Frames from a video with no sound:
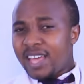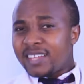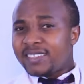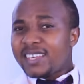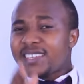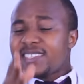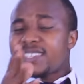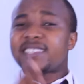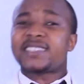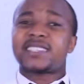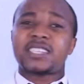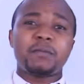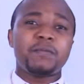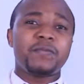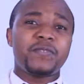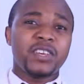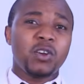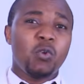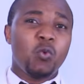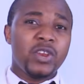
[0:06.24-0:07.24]
This is
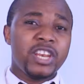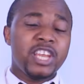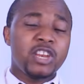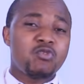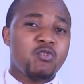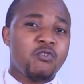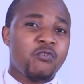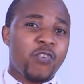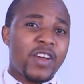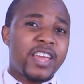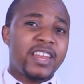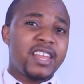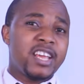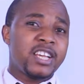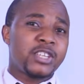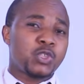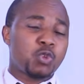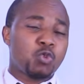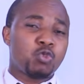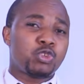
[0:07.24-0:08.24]
something we need to find
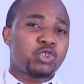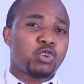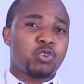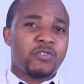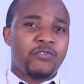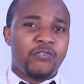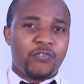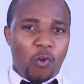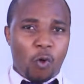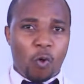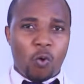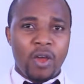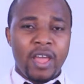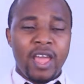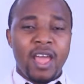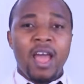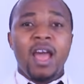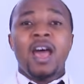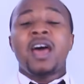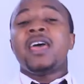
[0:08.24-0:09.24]
a solution for.
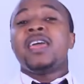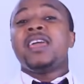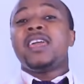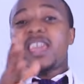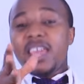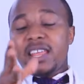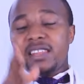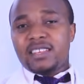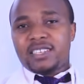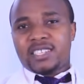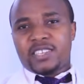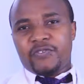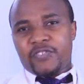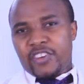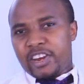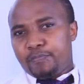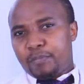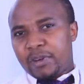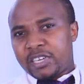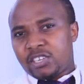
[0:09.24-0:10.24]
In this
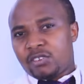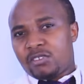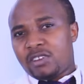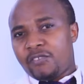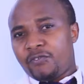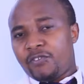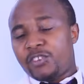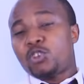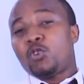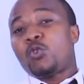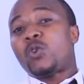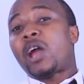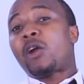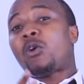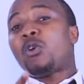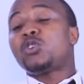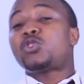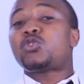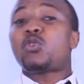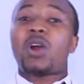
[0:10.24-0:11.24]
very particular video, we are
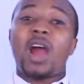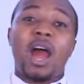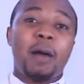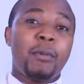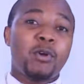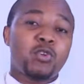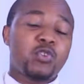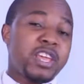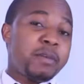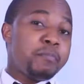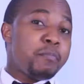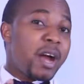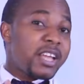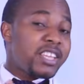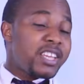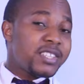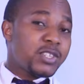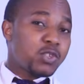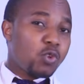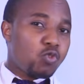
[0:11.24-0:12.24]
going to talk about
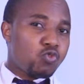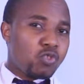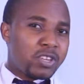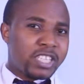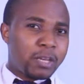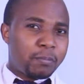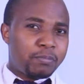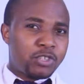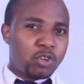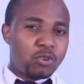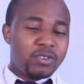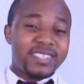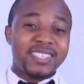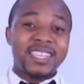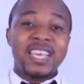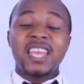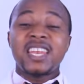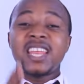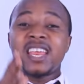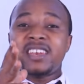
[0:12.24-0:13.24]
emergency contraceptions,
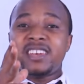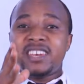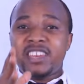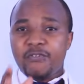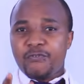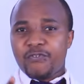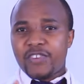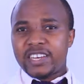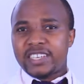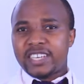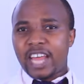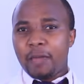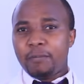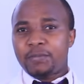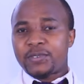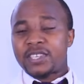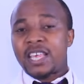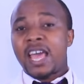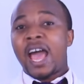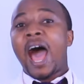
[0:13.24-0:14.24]
the different
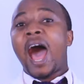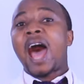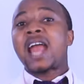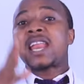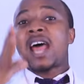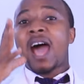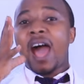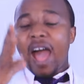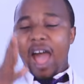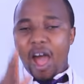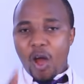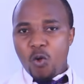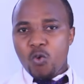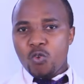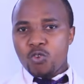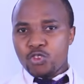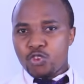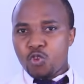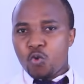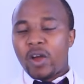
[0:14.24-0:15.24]
types, and
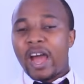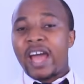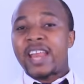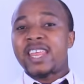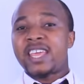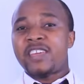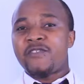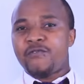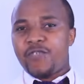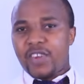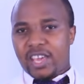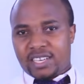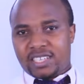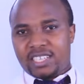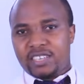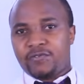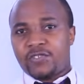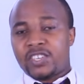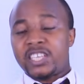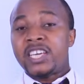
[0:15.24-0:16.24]
how you can
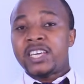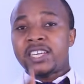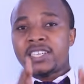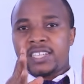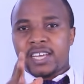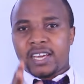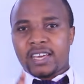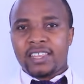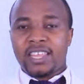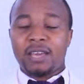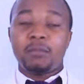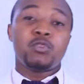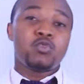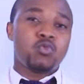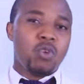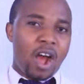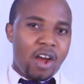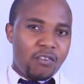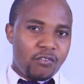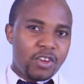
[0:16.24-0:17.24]
effectively take them
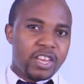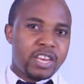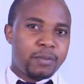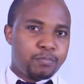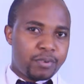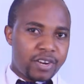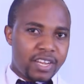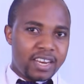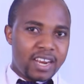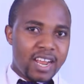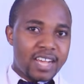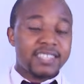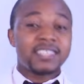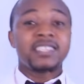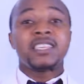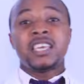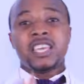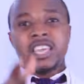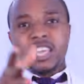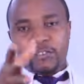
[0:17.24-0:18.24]
to avoid
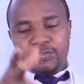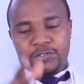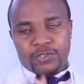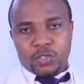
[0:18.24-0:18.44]
pregnancy if